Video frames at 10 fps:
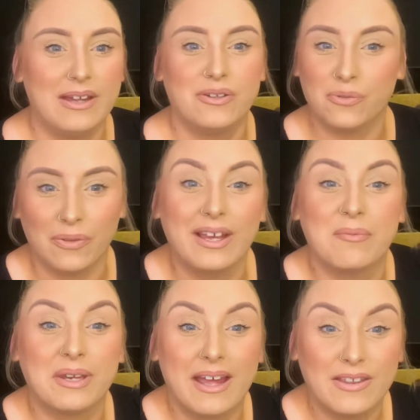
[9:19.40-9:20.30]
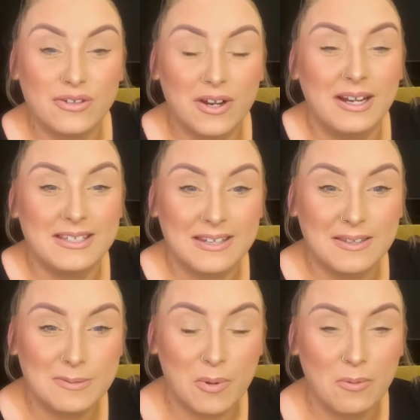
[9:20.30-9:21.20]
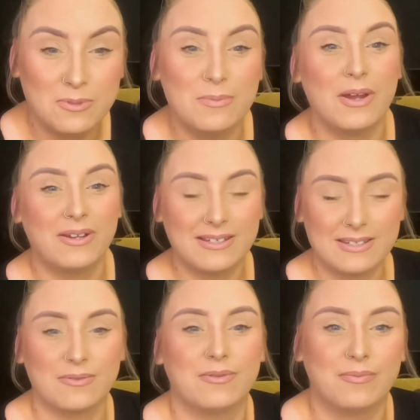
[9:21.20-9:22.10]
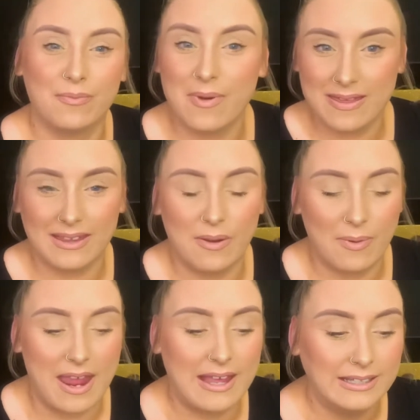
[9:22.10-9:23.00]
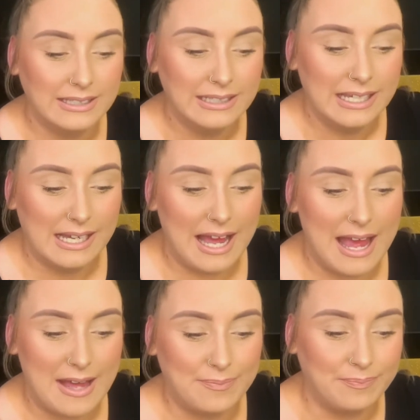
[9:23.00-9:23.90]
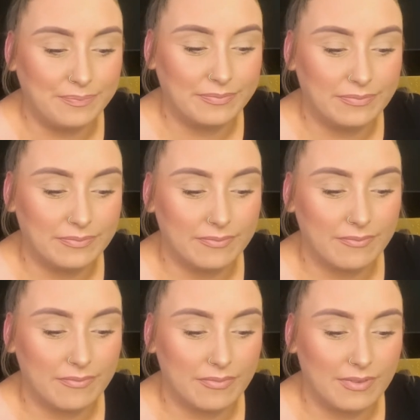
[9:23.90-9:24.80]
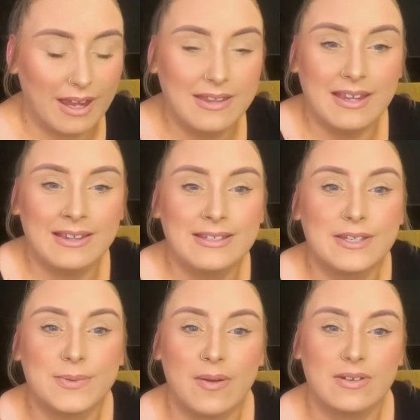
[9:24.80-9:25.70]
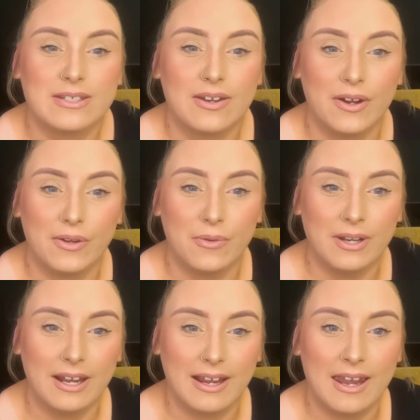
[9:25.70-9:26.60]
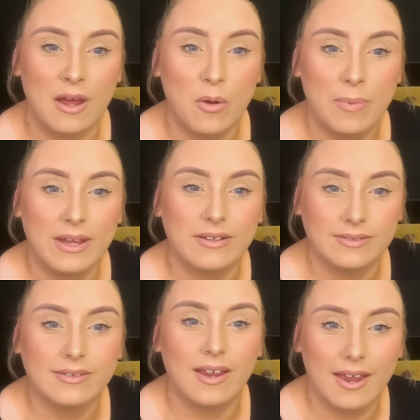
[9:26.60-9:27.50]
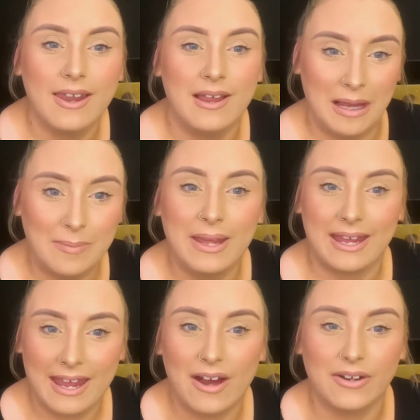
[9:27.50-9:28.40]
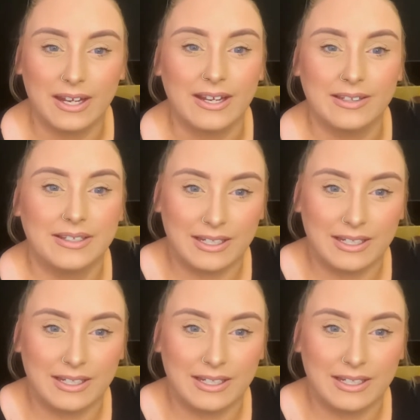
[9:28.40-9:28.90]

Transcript: don't think I'm gonna get in the toilets in this pub, to be honest, so we went that way. And then this is where it started going like a little bit chaotic,